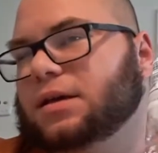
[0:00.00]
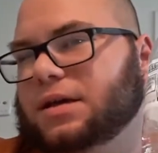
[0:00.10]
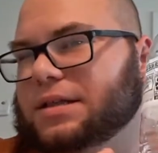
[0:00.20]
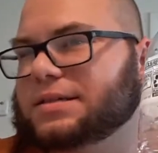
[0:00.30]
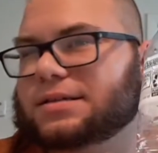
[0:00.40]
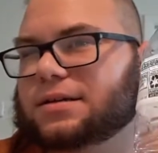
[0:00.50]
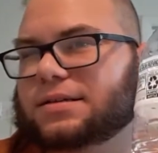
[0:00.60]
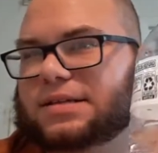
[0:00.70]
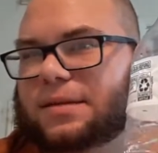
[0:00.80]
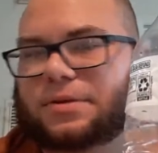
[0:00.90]
in this little
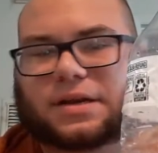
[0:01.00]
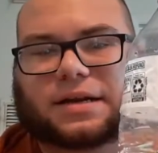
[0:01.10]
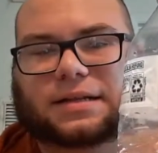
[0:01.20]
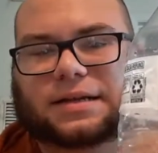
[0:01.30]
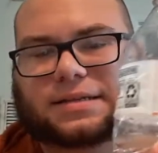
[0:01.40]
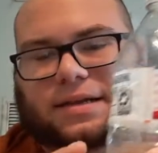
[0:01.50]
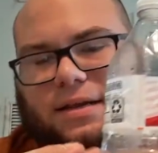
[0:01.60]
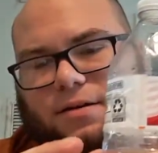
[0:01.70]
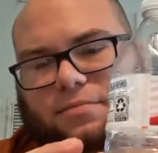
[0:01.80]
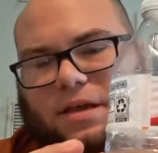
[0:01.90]
sample that I collected
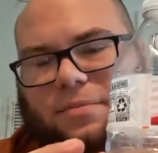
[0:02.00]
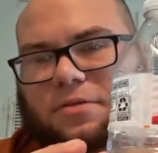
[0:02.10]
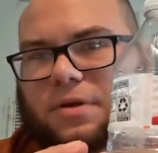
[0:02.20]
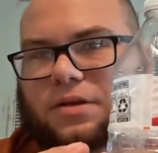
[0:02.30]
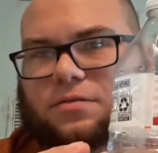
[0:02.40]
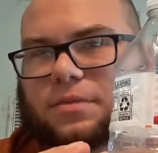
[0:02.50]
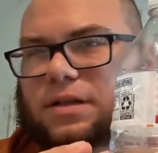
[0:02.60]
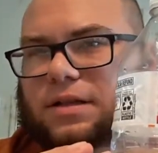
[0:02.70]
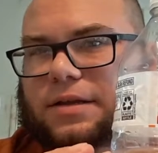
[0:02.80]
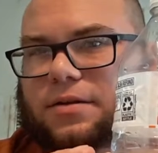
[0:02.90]
here, maybe 300
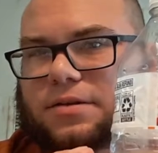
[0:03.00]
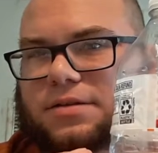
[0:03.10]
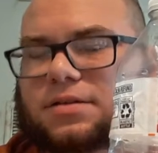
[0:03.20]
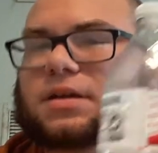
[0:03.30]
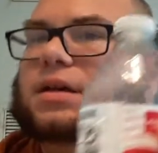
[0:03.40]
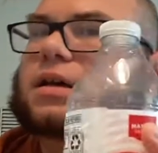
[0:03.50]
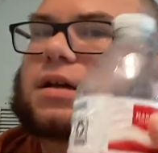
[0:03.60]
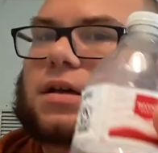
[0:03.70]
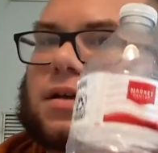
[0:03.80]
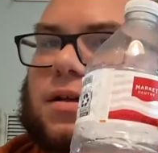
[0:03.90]
milliliters,
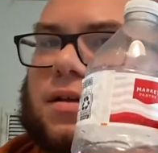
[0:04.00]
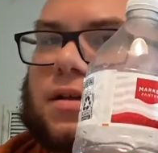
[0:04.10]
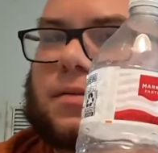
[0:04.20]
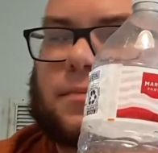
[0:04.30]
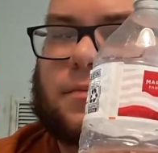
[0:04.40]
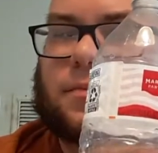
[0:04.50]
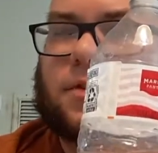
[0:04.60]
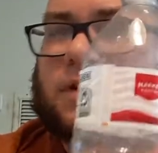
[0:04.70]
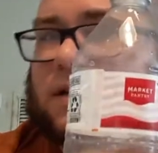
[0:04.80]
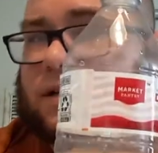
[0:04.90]

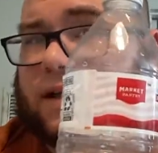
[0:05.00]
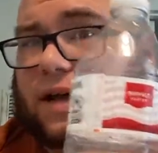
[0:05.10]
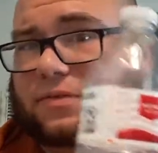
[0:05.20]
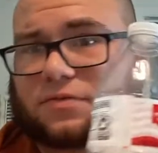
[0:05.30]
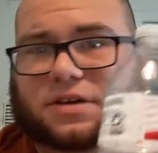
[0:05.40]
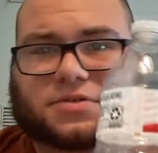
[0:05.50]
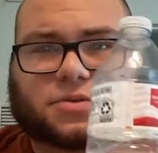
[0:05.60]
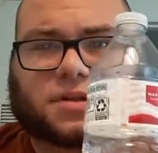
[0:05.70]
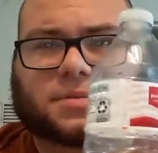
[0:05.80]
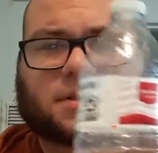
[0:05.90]
they're going to die off
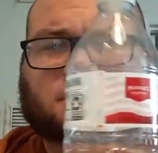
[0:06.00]
eventually, but